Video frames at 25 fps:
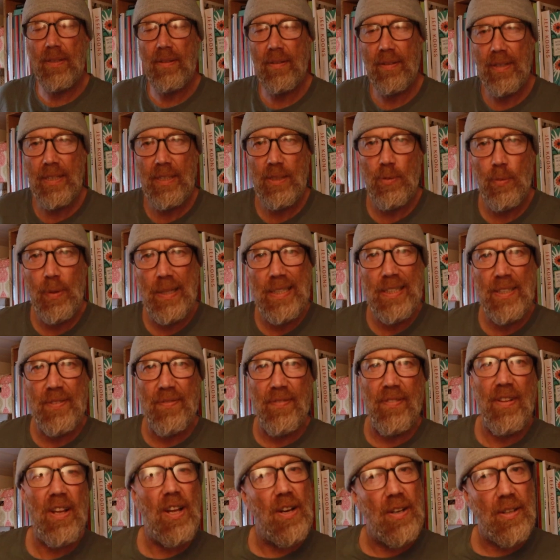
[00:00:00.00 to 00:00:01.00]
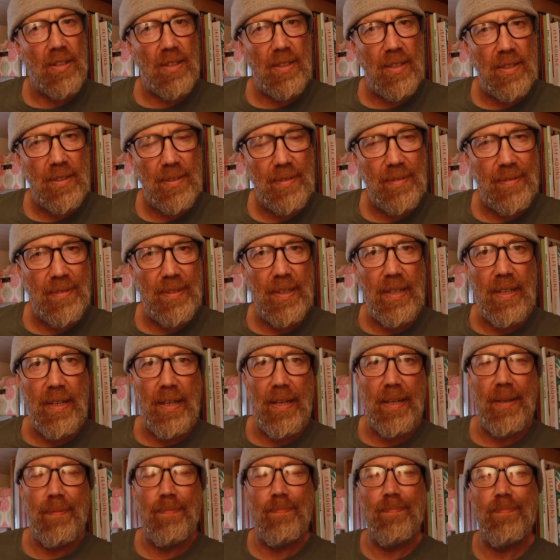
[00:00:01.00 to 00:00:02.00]
this week's vlog.
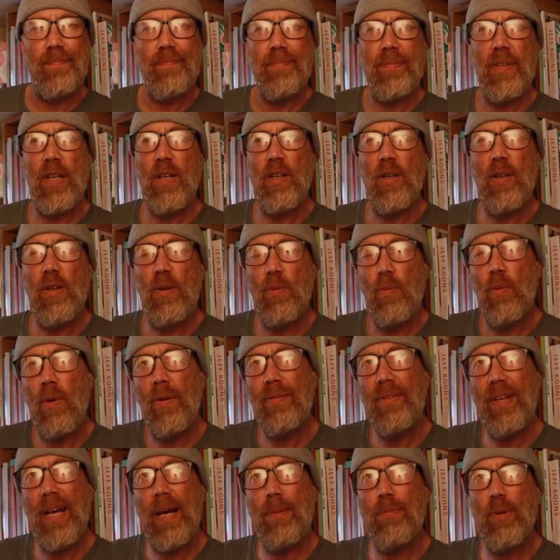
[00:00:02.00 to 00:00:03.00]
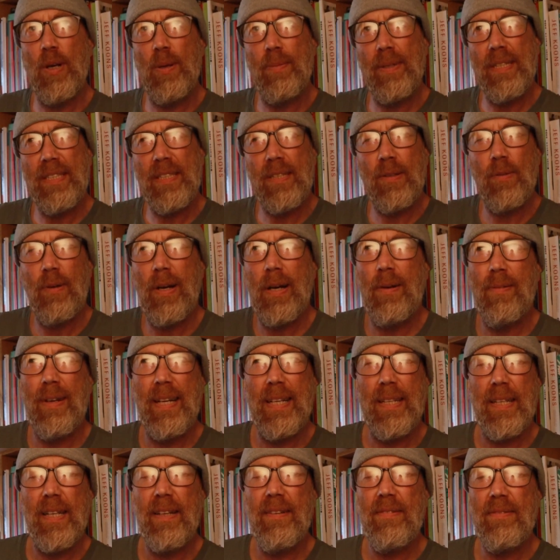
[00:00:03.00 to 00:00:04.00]
One that I promised quite a
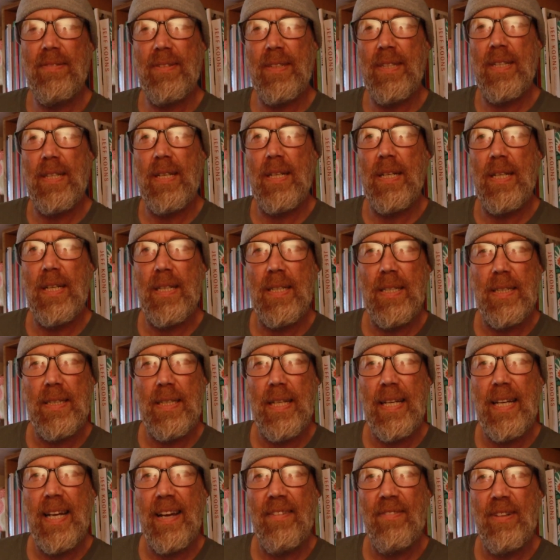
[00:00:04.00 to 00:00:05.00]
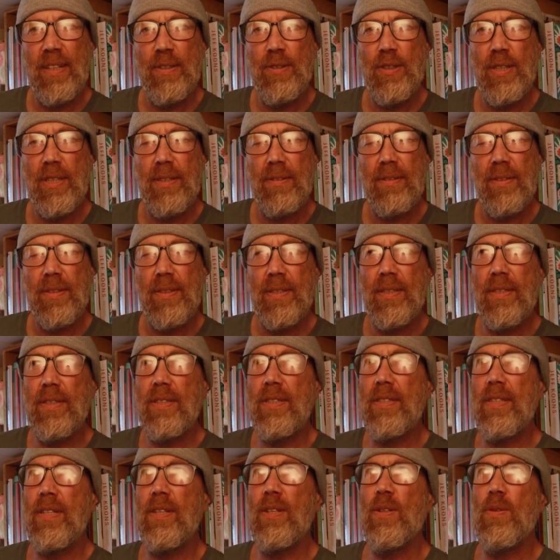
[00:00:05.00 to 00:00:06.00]
while ago and didn't get around to.
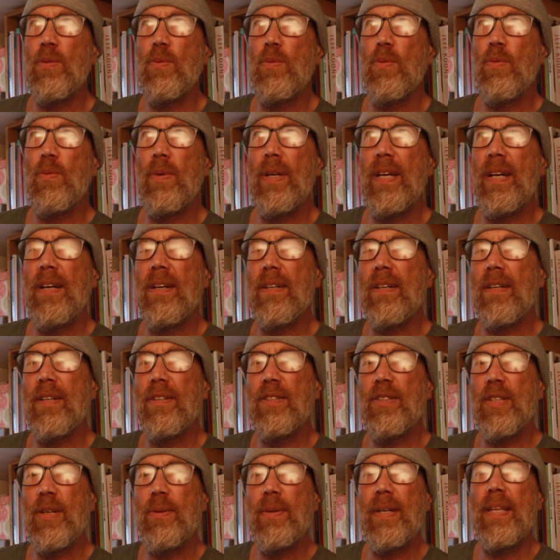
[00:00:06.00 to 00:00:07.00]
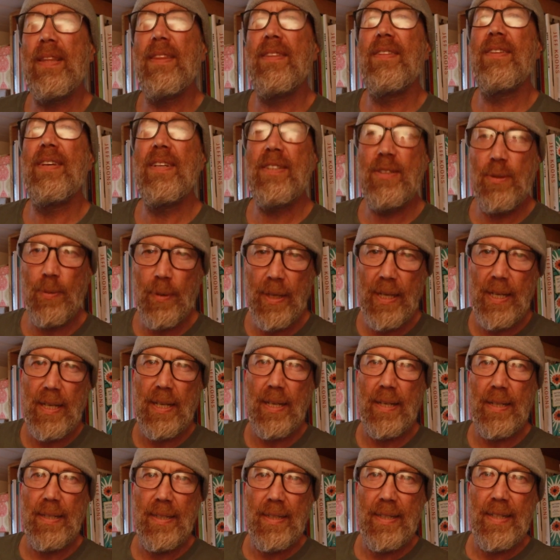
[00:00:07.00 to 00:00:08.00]
So we are going to do it this week.